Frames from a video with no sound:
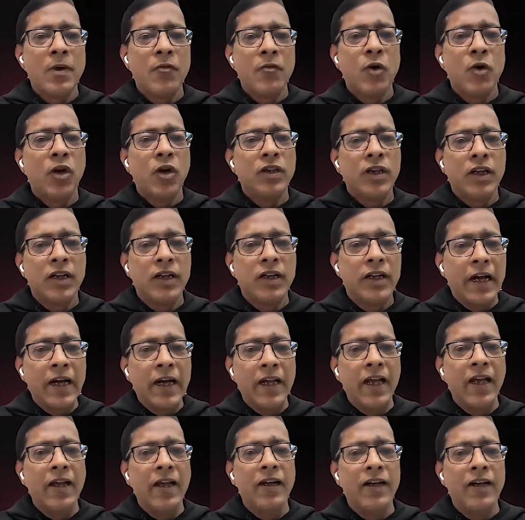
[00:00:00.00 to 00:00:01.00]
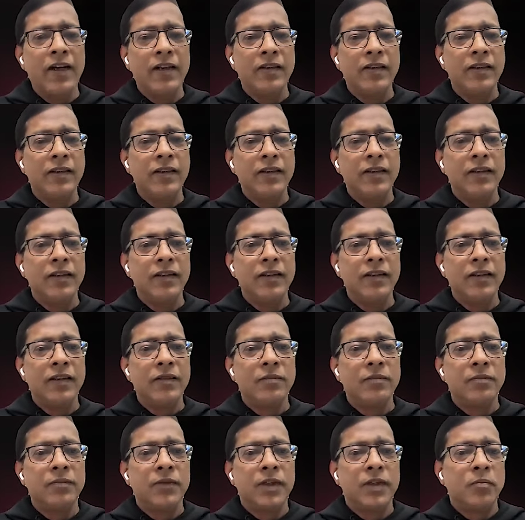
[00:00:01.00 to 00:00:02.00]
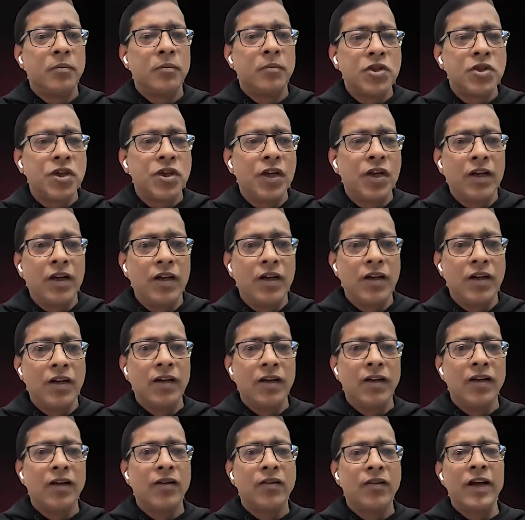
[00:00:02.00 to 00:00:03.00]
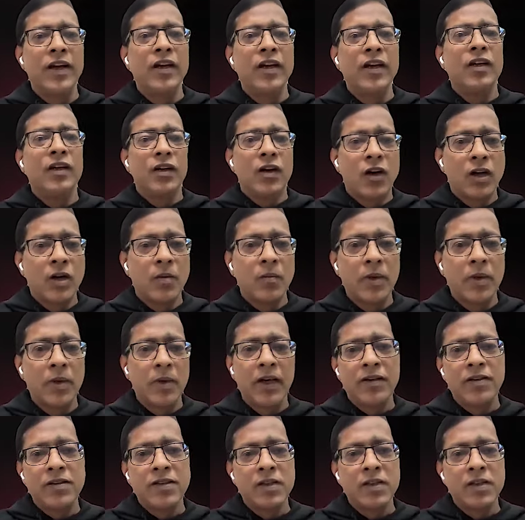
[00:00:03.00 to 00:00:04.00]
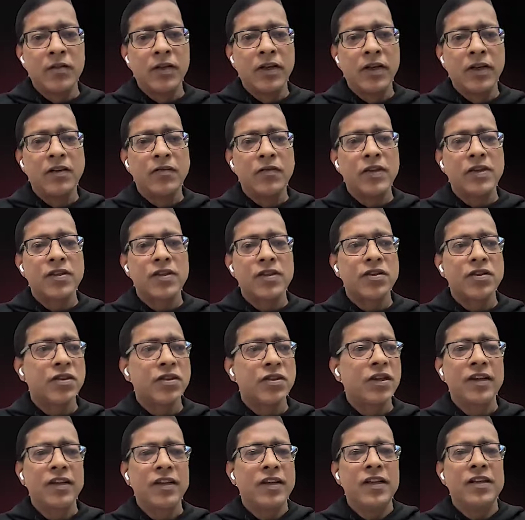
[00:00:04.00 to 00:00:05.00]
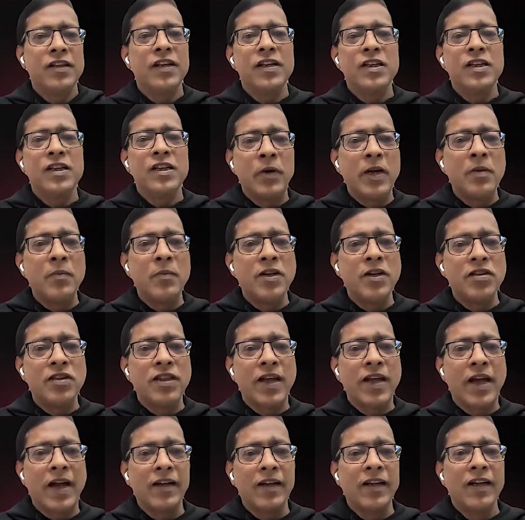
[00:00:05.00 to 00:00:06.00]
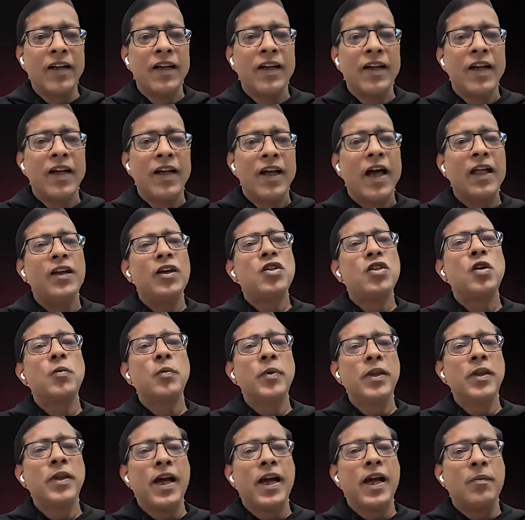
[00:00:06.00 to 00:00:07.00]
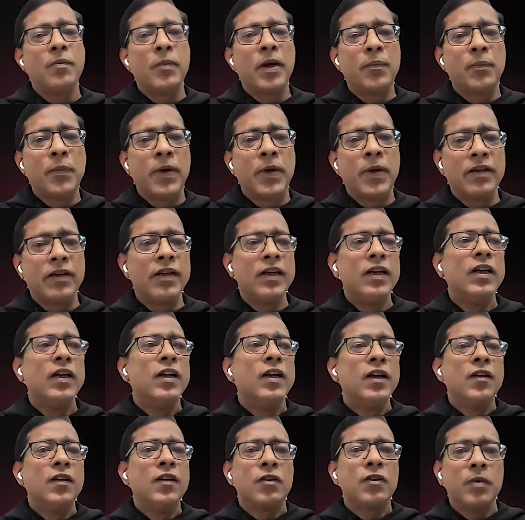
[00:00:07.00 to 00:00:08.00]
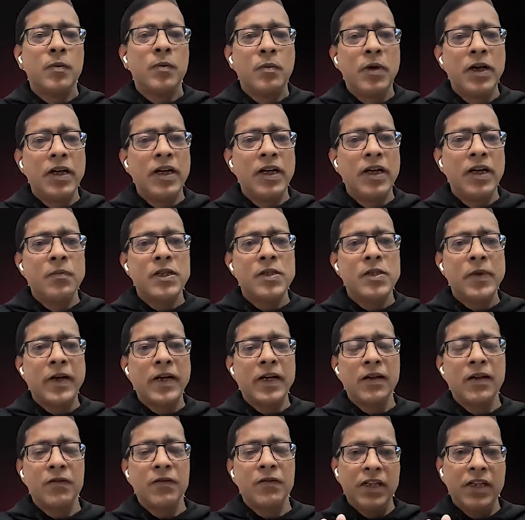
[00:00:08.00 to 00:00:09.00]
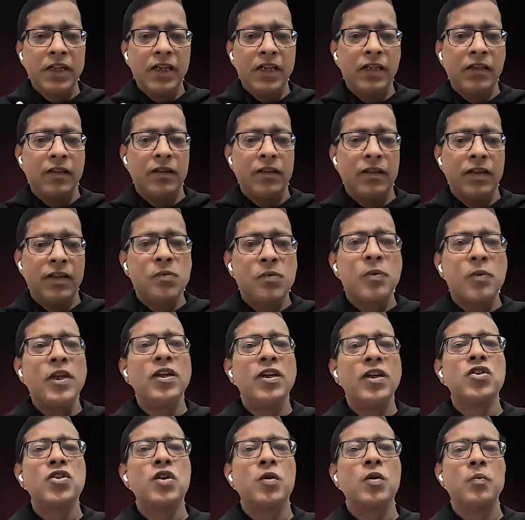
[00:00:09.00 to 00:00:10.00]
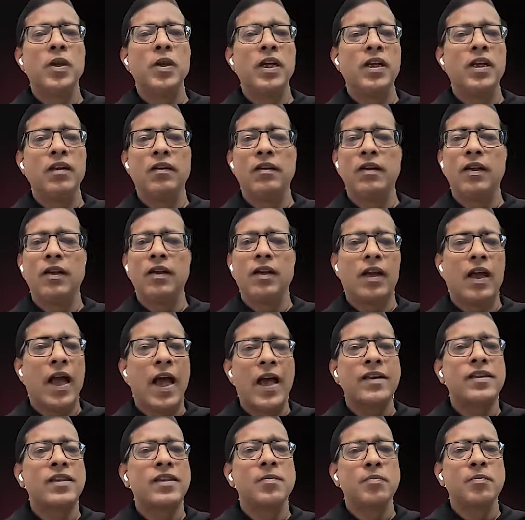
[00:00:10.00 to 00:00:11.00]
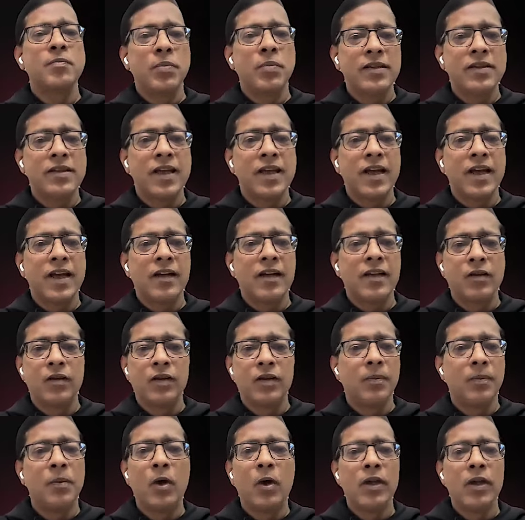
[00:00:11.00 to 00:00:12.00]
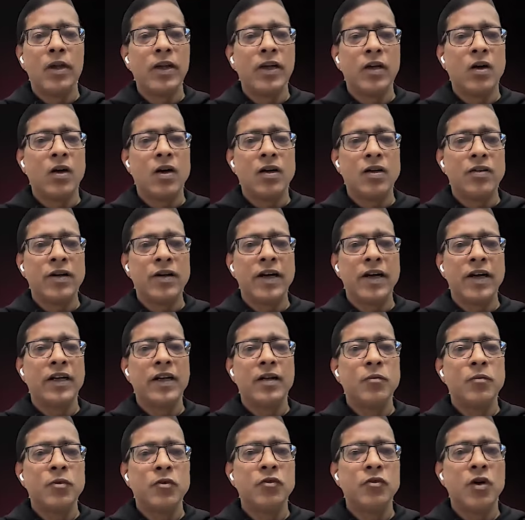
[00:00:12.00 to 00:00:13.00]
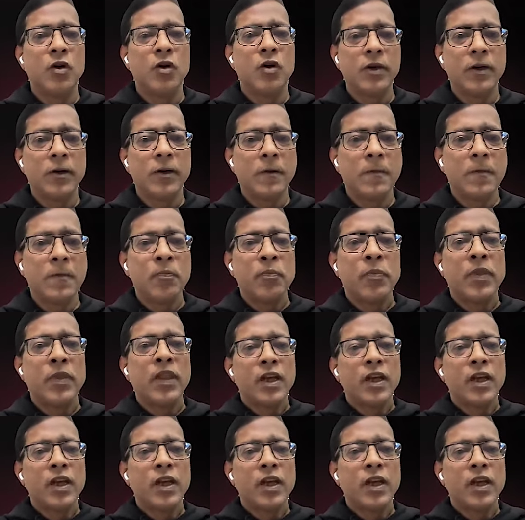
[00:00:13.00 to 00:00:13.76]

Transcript: I may want a dedicated machine, right? Or a bigger server infrastructure. It's pretty much that. And it should be that. But from a builder perspective, the experience should be as simple as that, deploying a contract and move forward.